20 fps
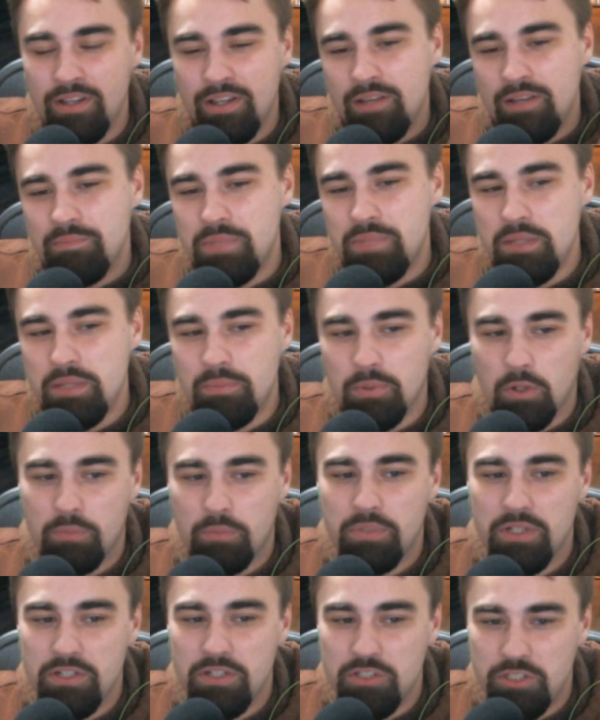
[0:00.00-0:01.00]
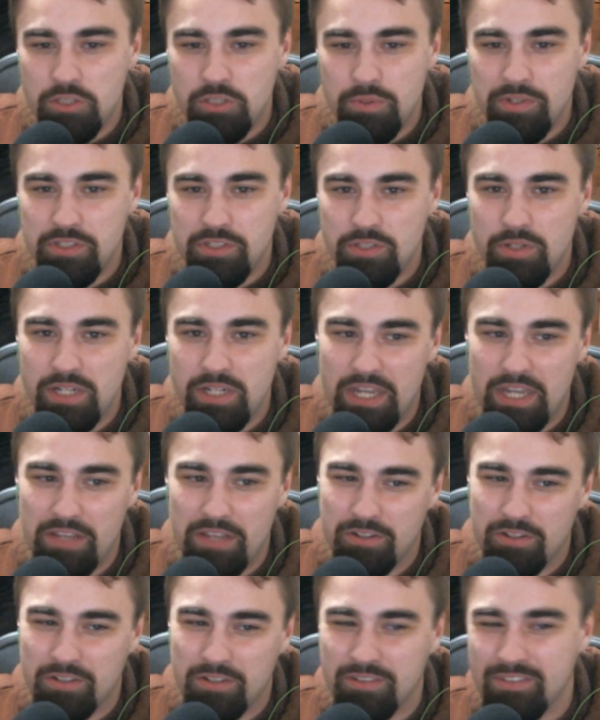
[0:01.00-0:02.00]
people are putting 2 and 2
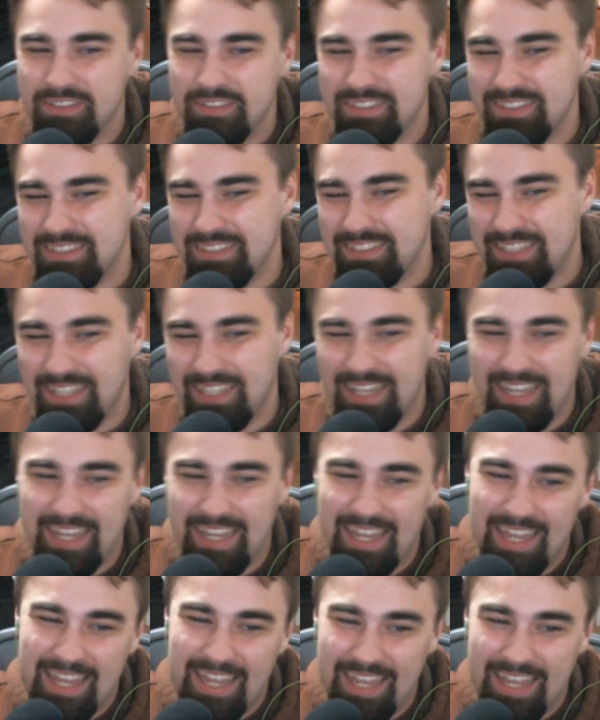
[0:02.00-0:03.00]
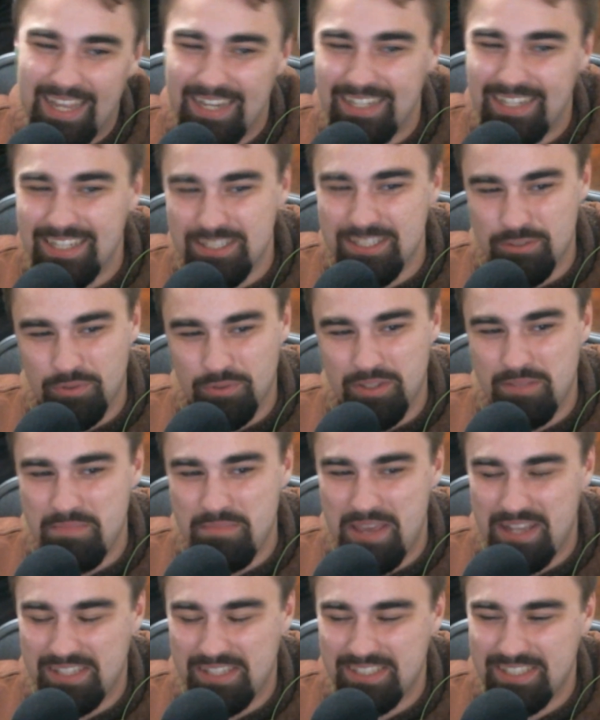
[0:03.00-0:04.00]
together, and it doesn't really
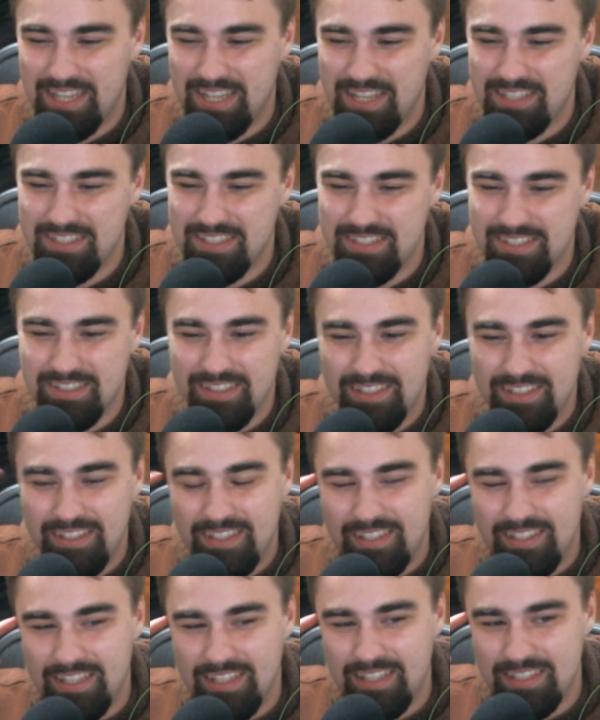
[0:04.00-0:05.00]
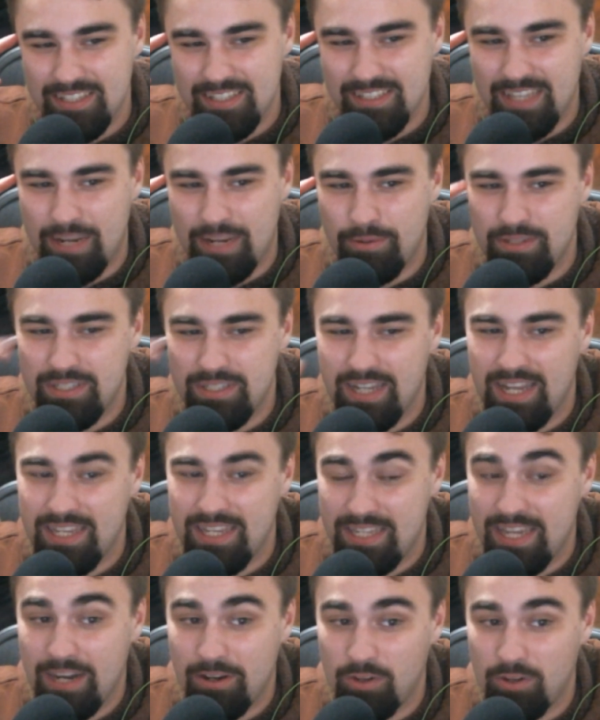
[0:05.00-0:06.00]
make sense that this guy would die.
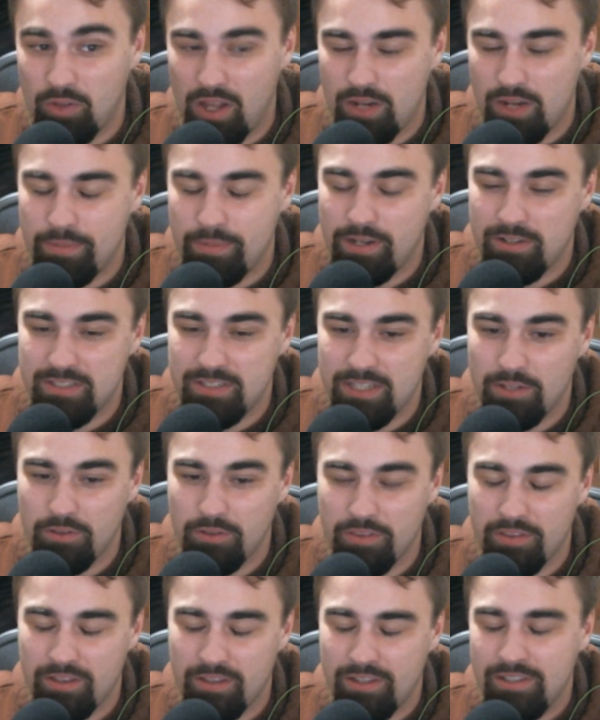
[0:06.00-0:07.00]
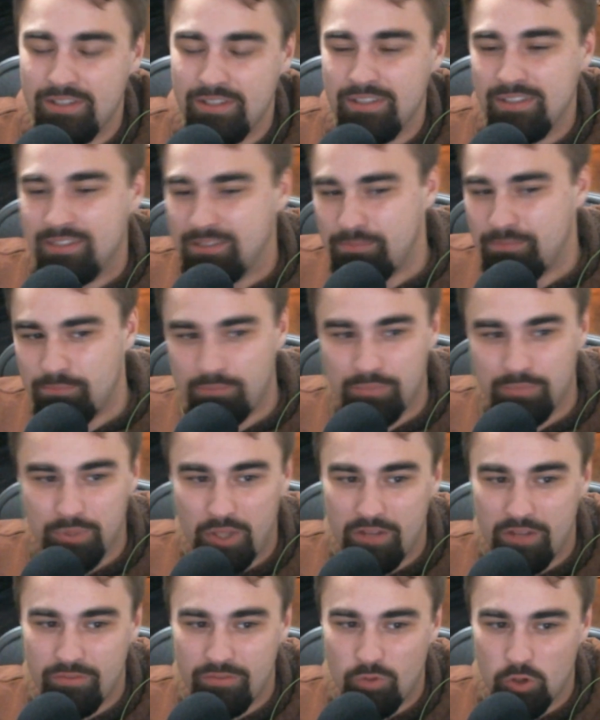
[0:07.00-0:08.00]
He cared a lot about his health.
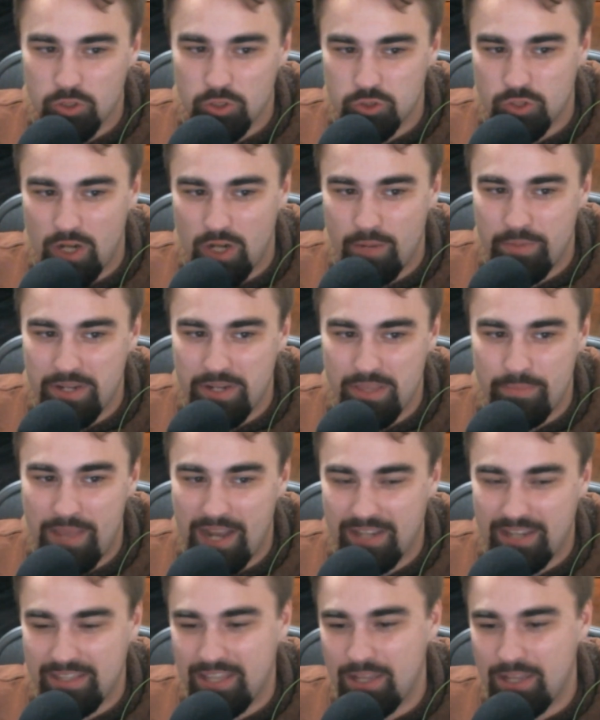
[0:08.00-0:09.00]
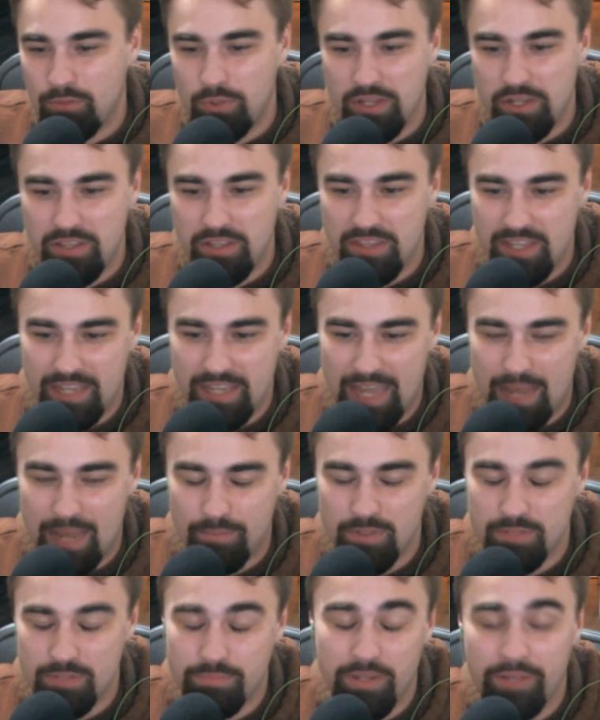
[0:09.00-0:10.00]
Blunt force trauma to the back of the head. What do you think
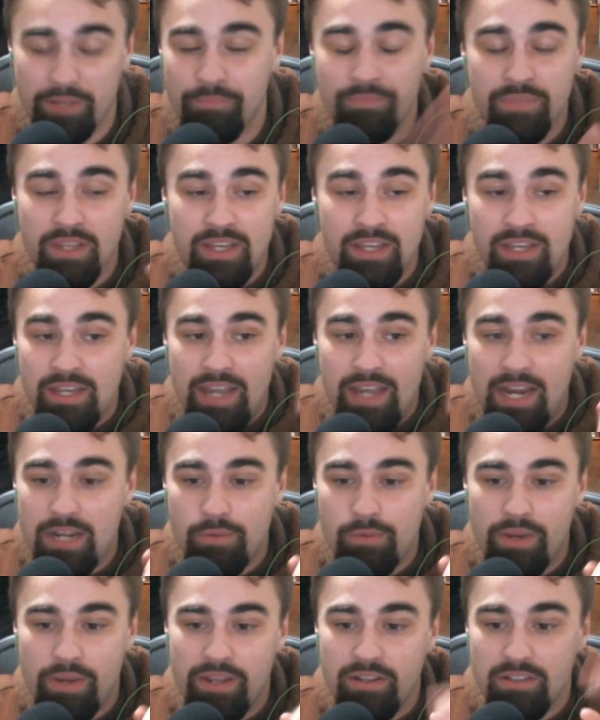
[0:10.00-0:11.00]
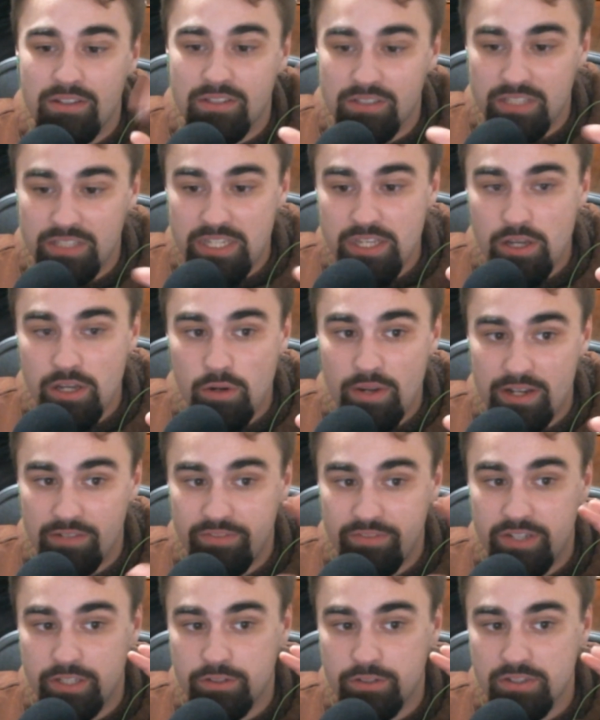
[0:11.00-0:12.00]
happened? But anyway, Leo
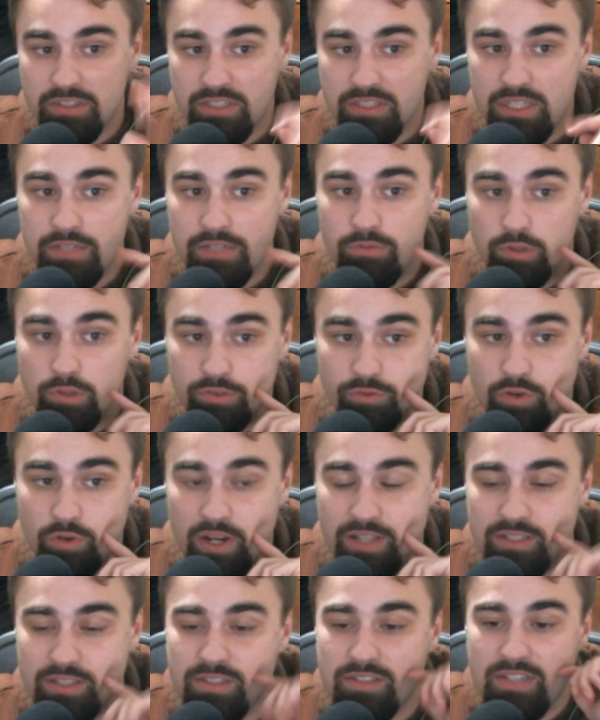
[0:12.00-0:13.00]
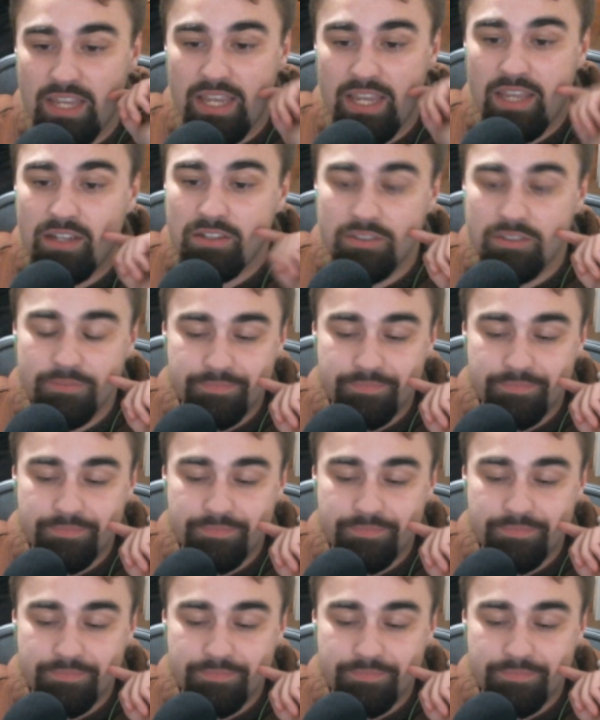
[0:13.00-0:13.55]
and Vigorous Steve were friends, and